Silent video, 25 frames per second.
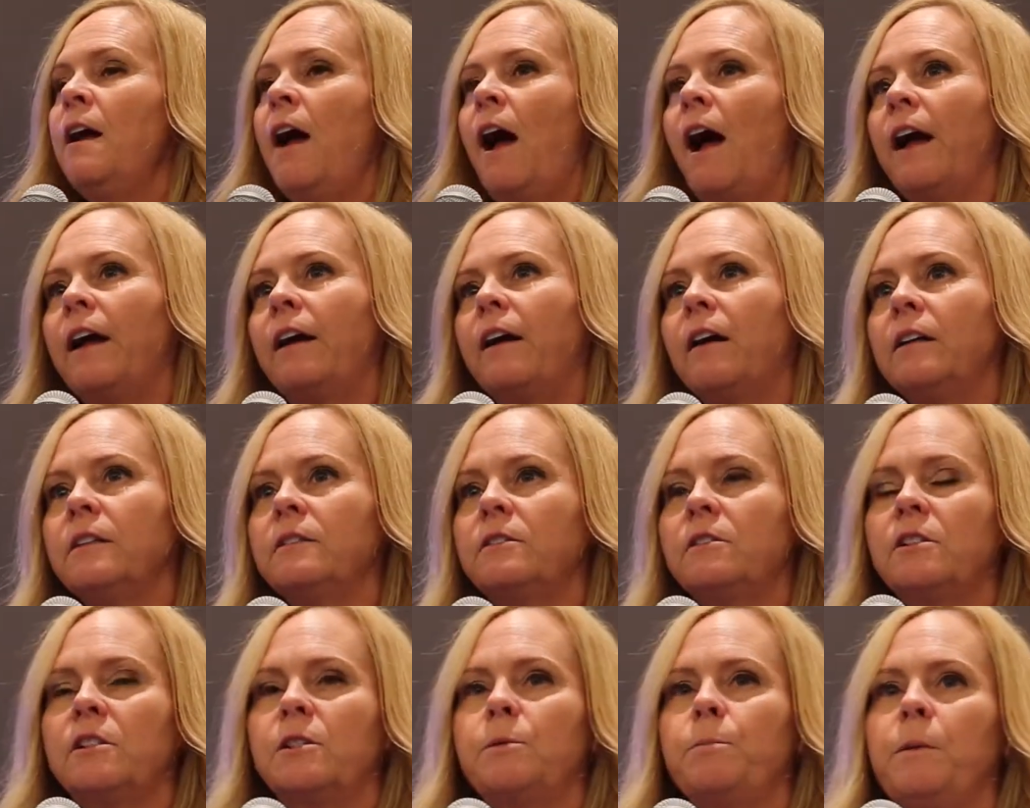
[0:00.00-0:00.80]
I
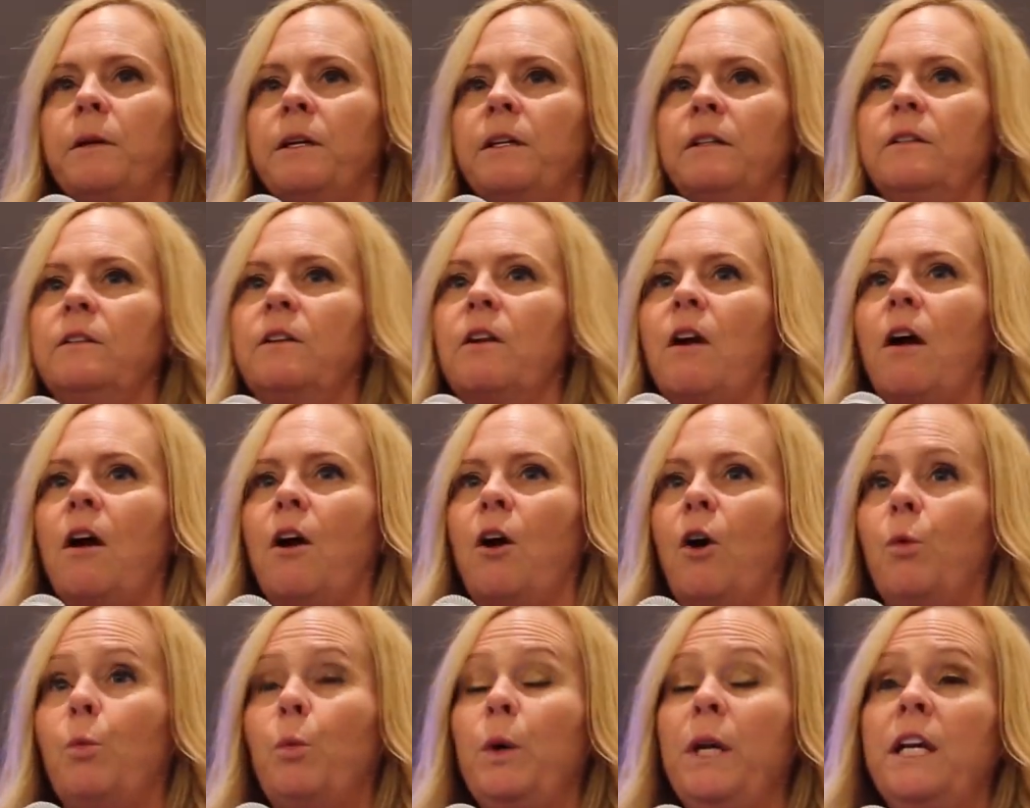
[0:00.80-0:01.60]
got to spend
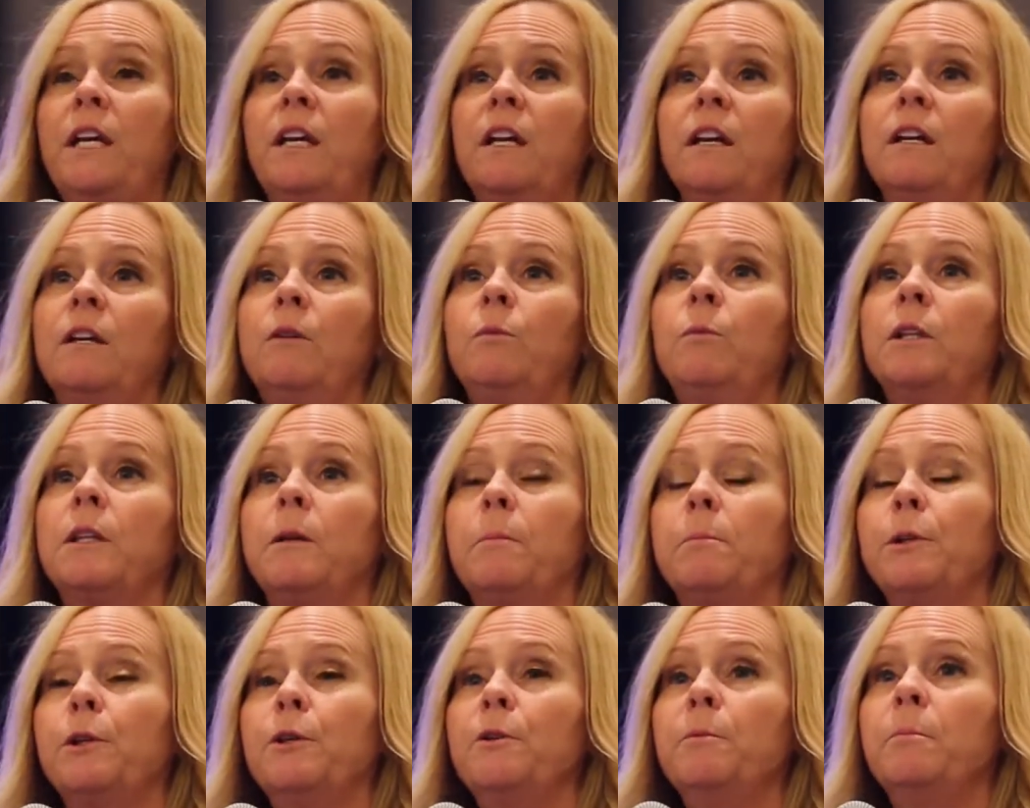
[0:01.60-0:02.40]
a weekend with the
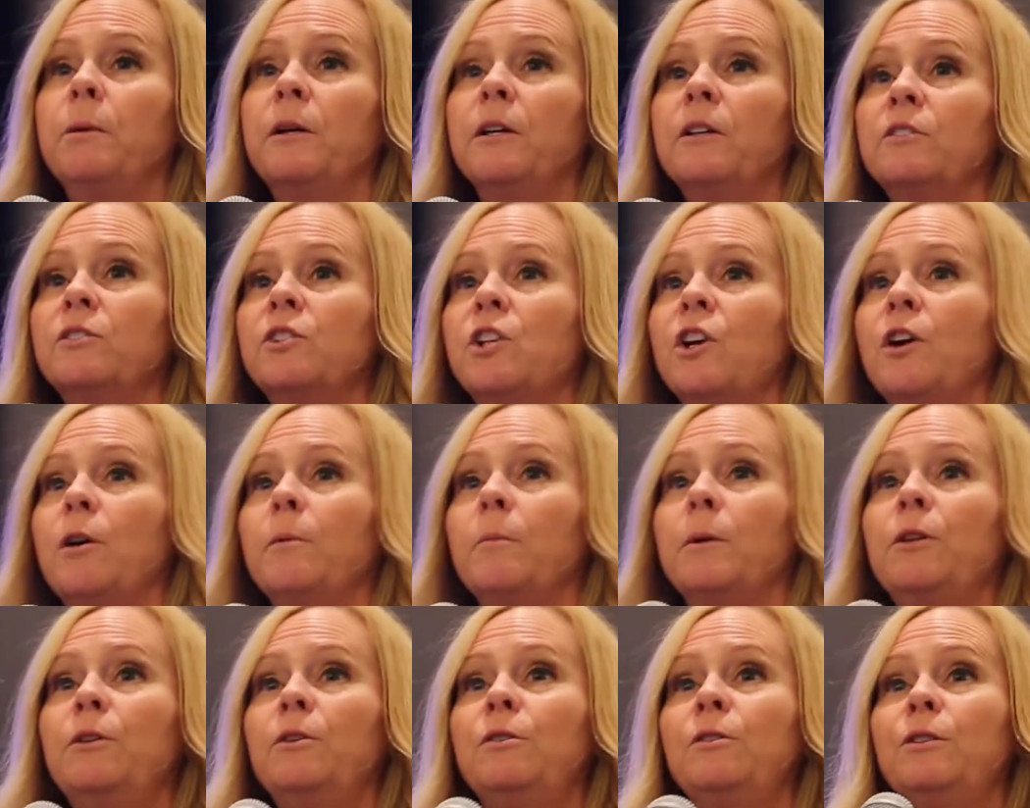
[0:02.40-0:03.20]
Bloomberg
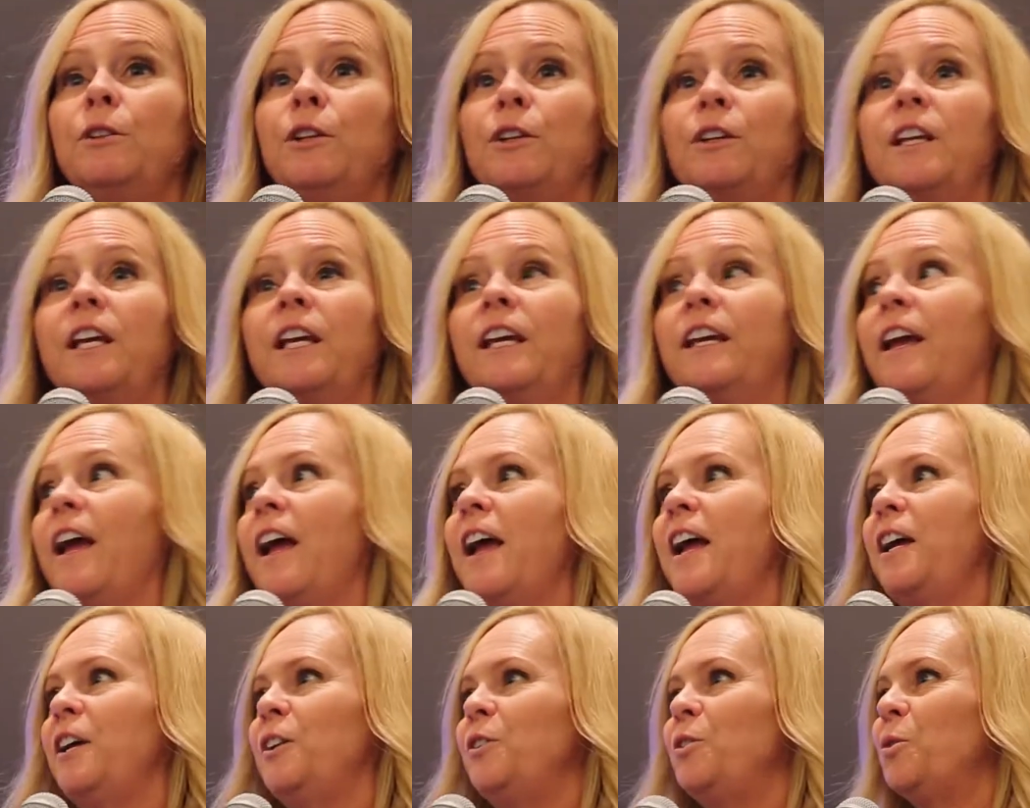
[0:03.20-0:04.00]
terminal looking
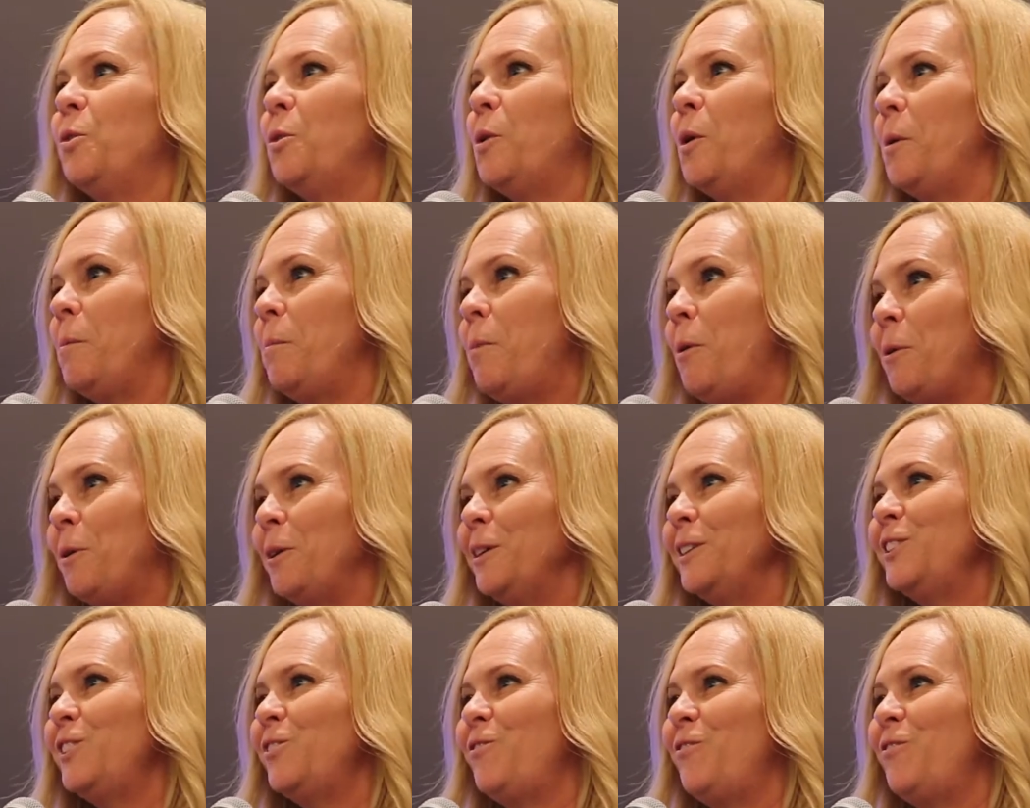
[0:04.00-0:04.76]
at annual reports,